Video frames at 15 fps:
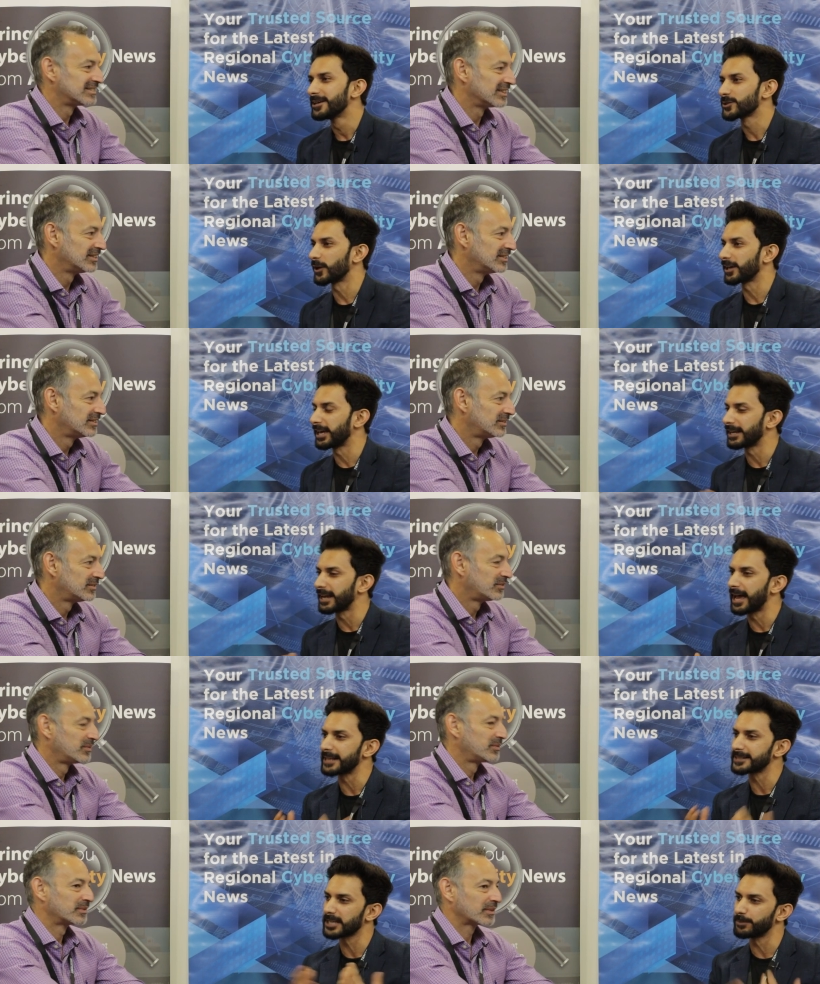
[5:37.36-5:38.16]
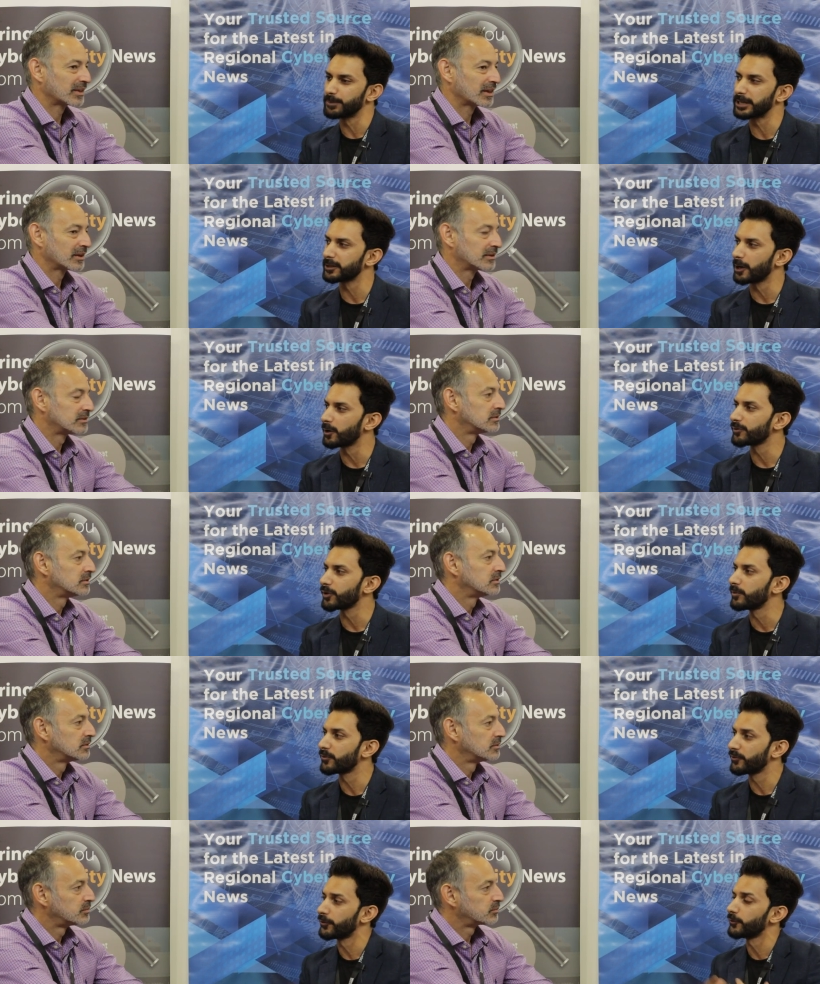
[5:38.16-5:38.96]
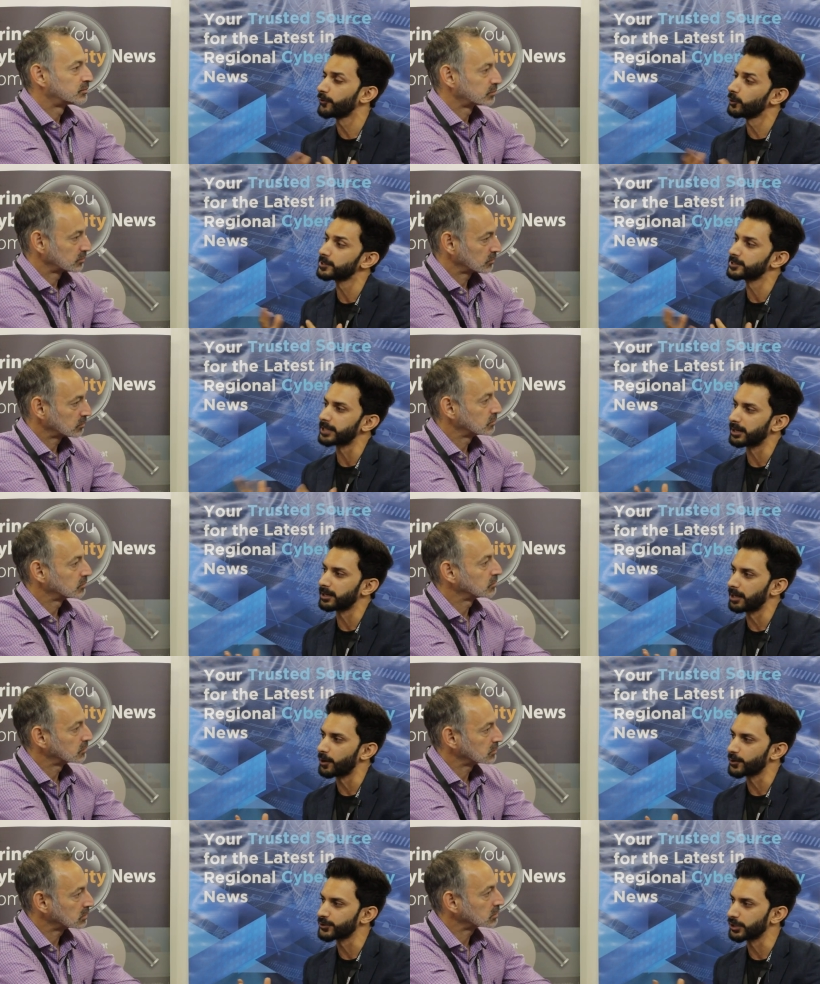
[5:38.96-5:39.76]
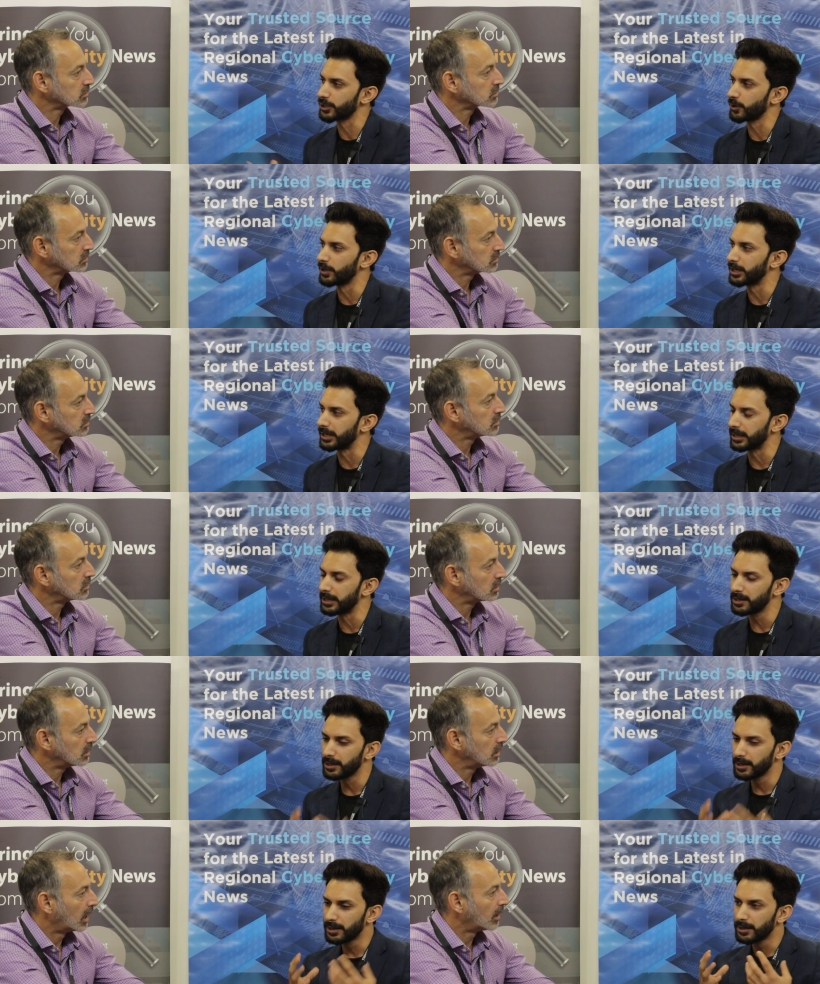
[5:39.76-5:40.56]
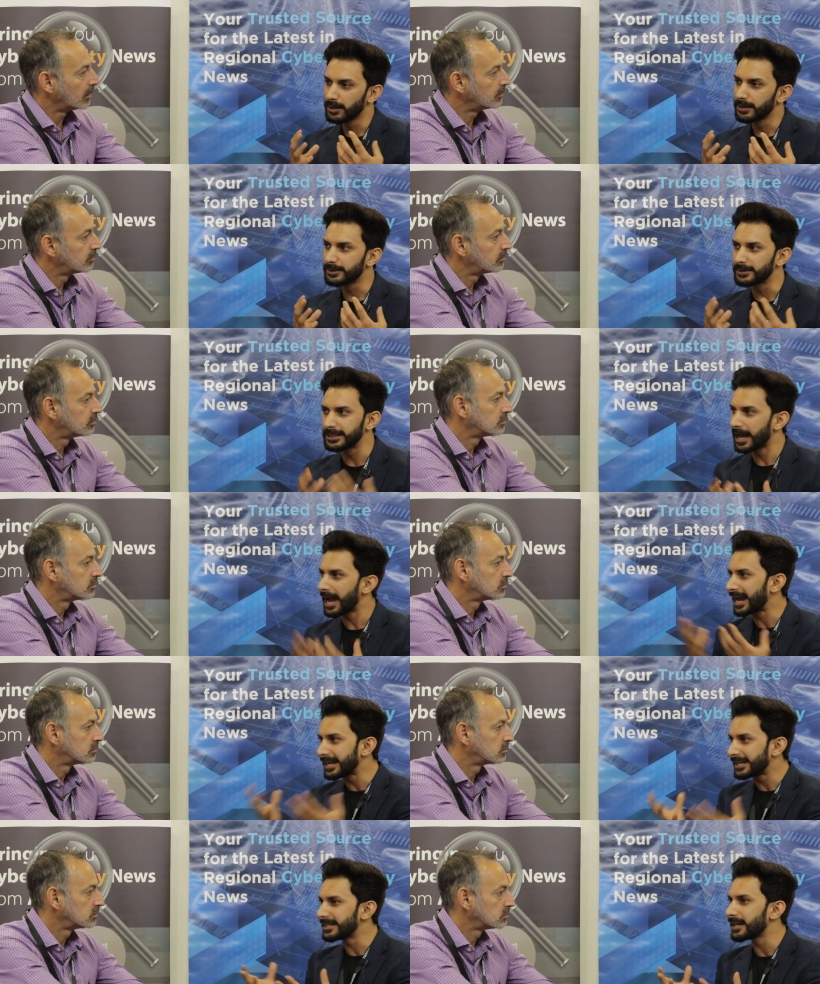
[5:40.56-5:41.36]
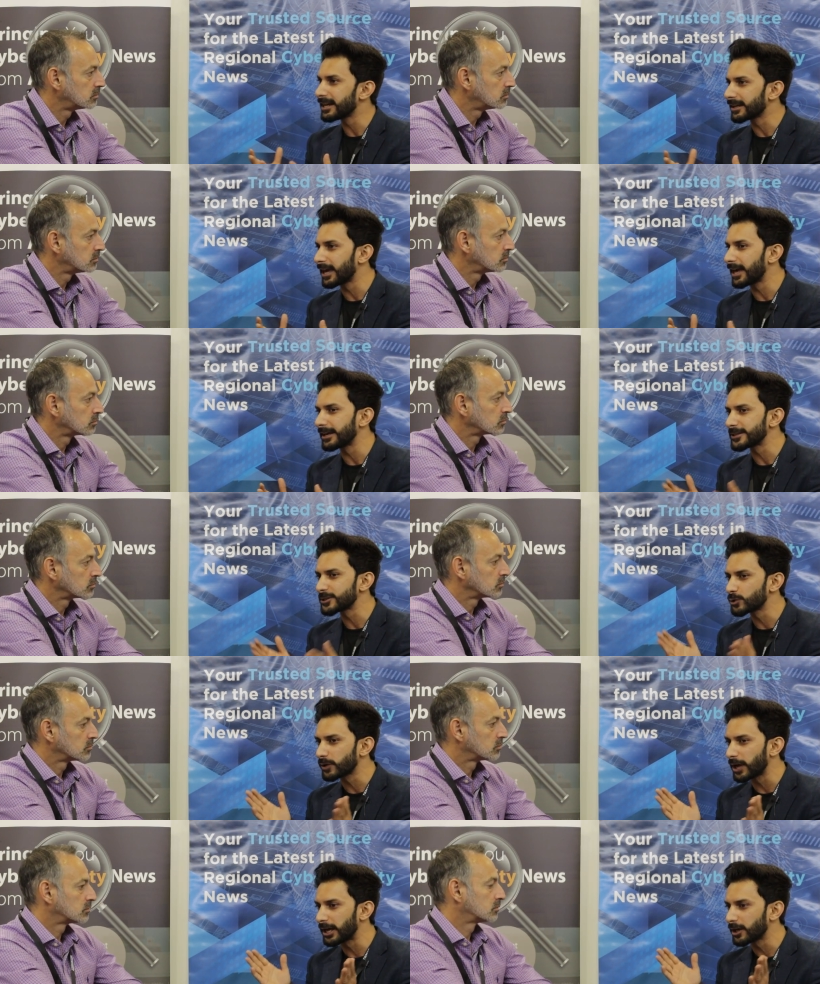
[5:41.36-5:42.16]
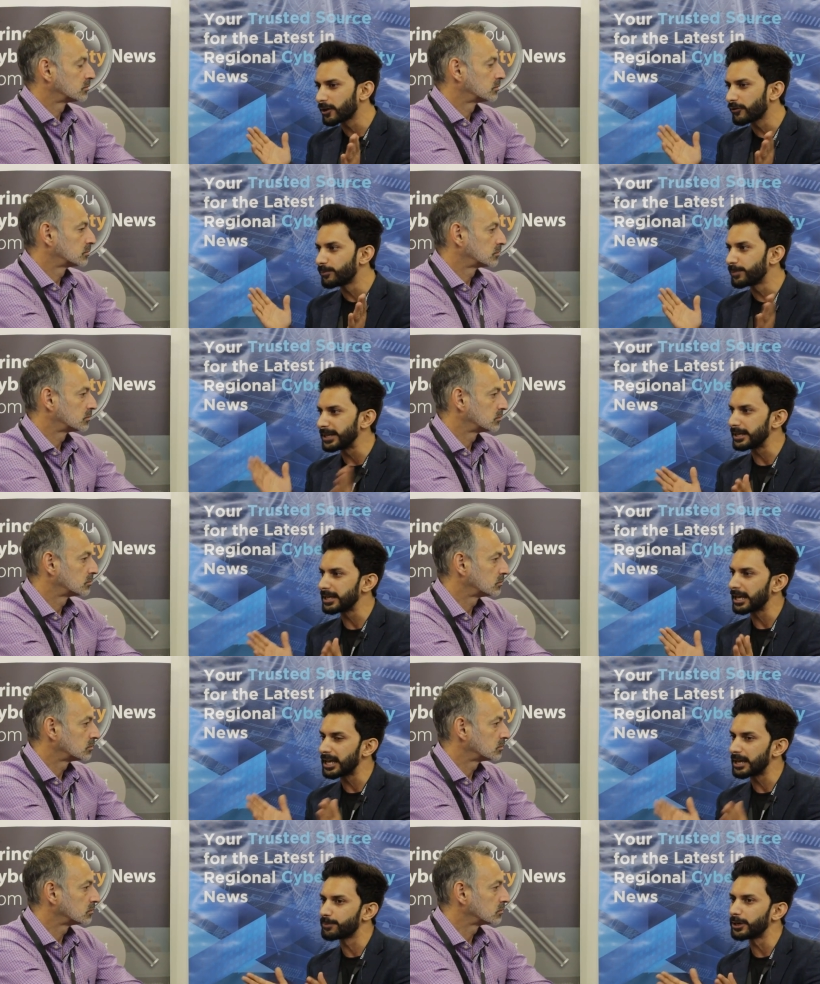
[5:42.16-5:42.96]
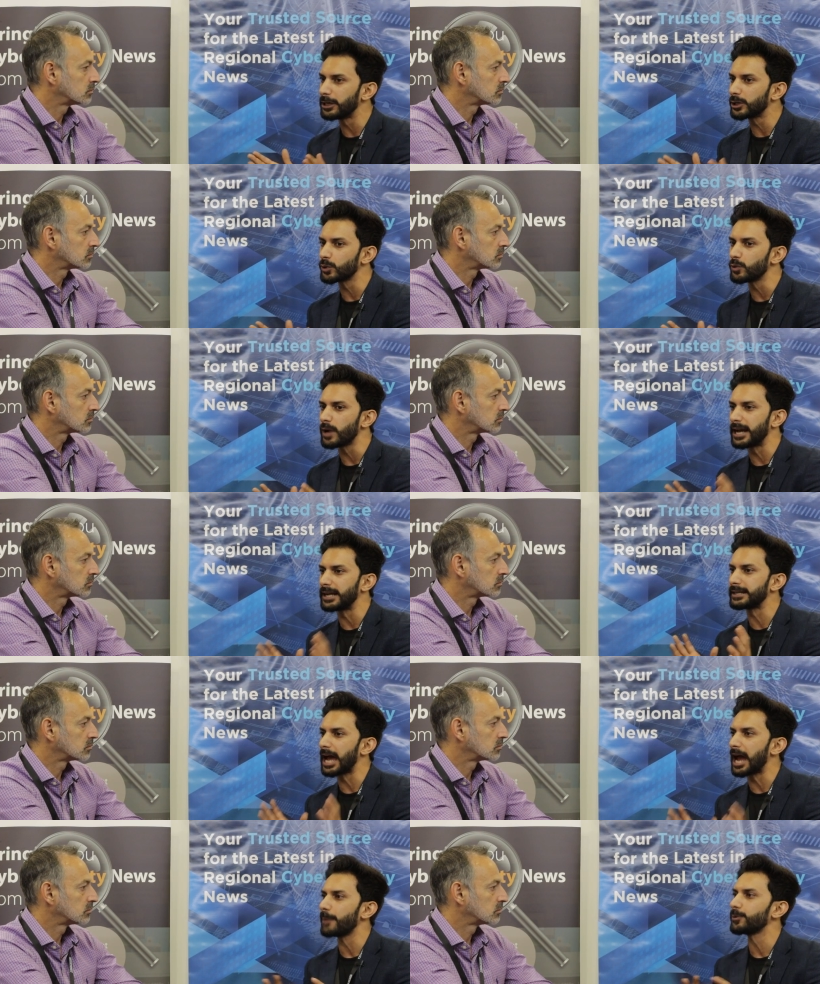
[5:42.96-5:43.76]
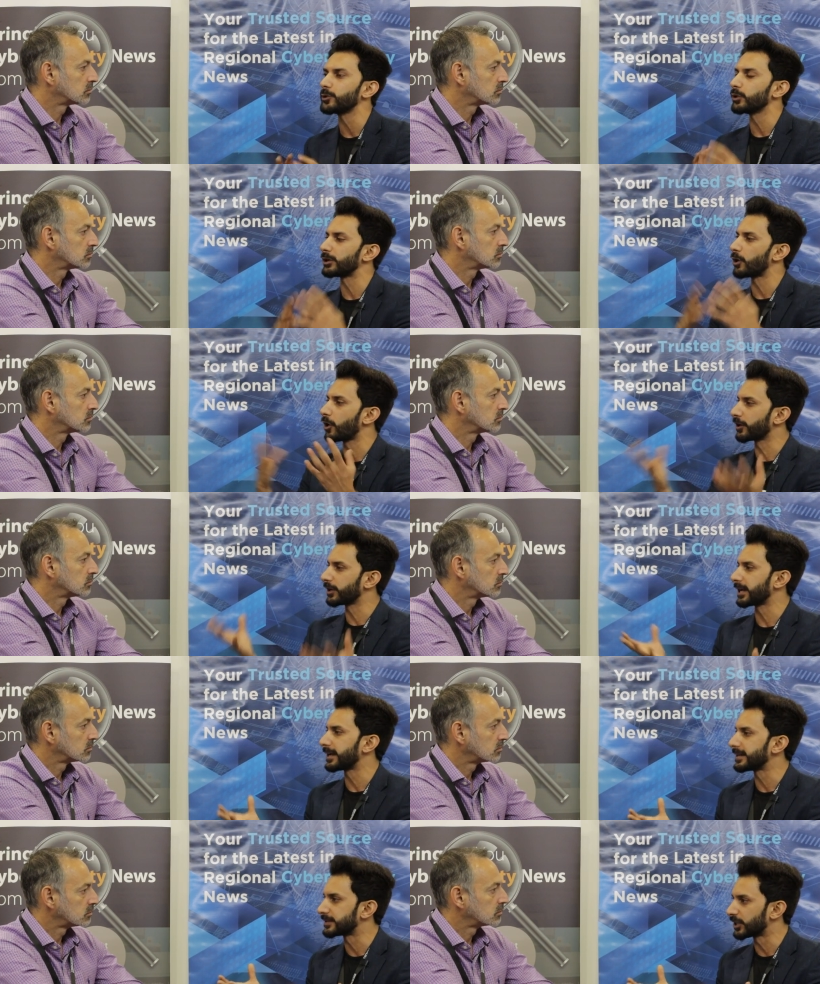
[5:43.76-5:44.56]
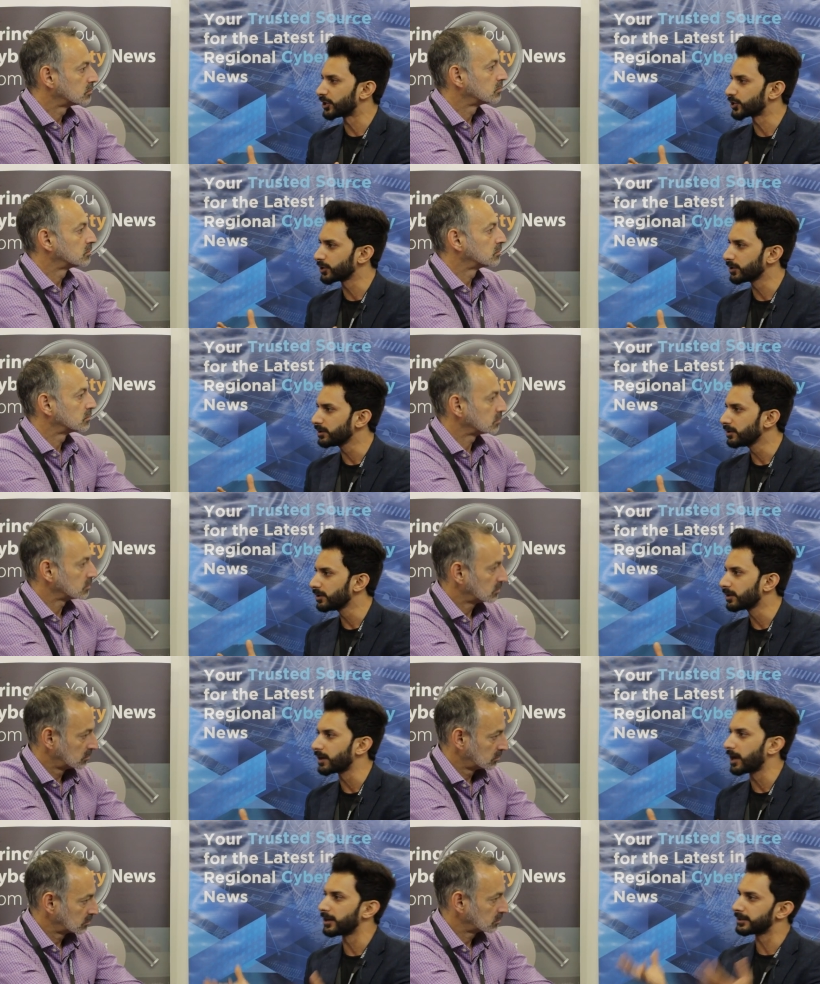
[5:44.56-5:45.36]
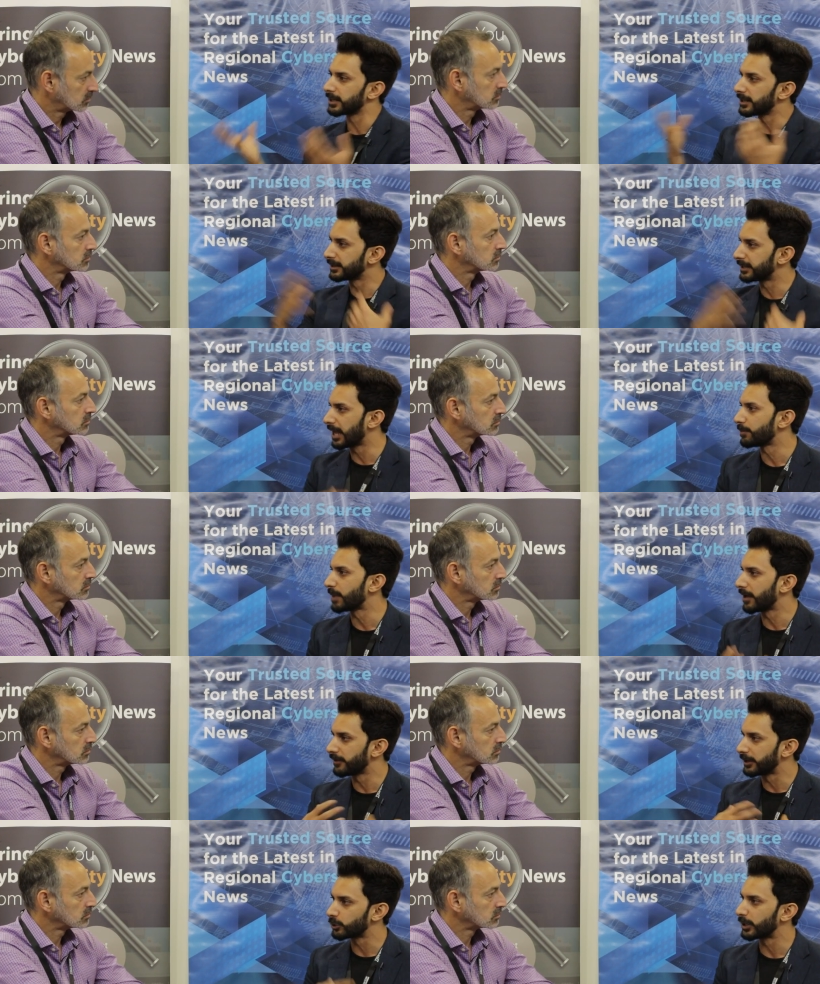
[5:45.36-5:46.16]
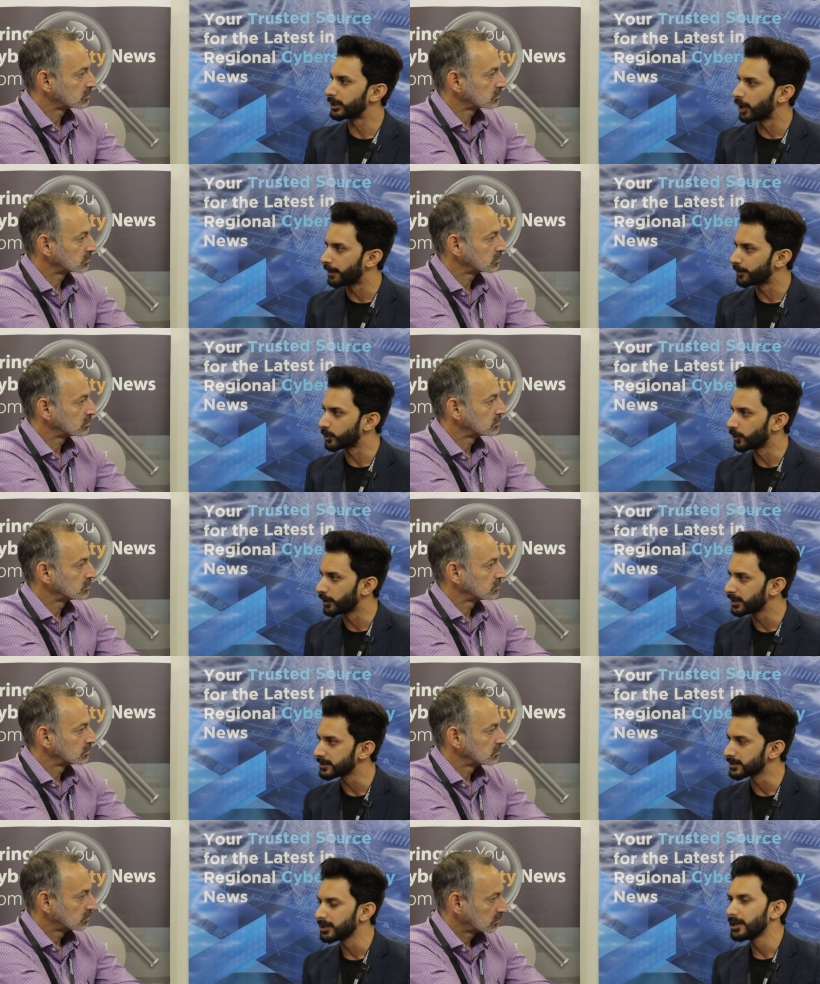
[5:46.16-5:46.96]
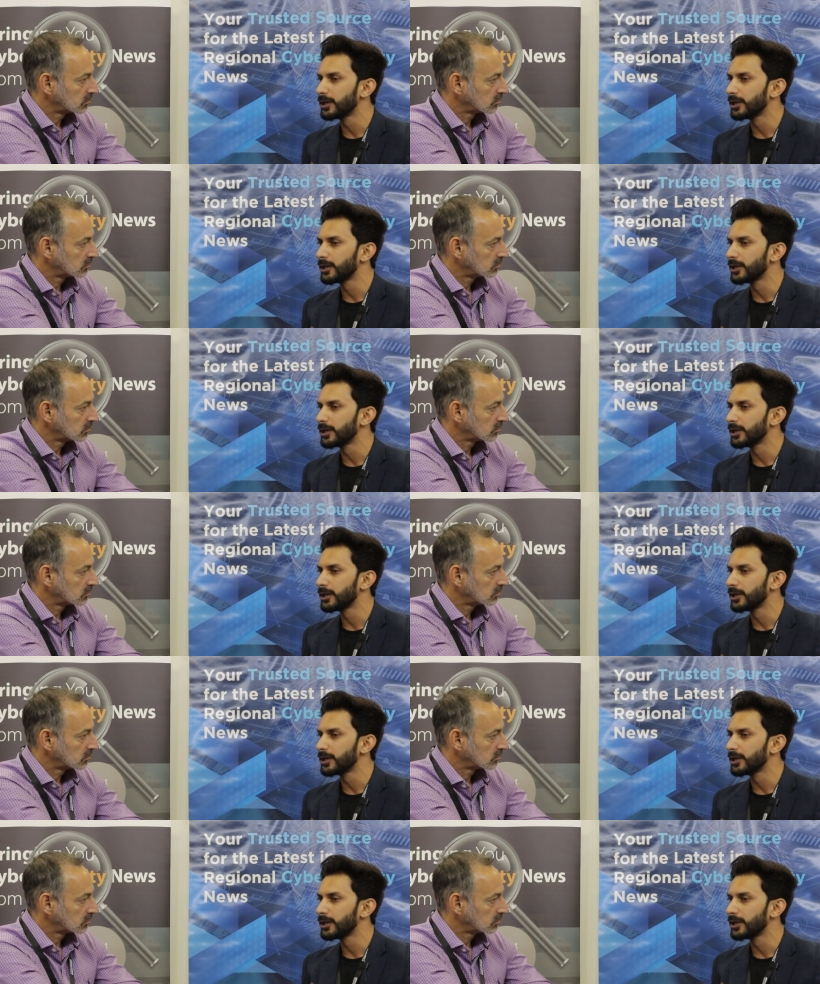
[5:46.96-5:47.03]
Speaker 1: So, so, again, as coming down from full stack cloud security, yeah. the idea again is to kind of be able to adapt to an organization mm-hmm. rather than them having to adapt to us.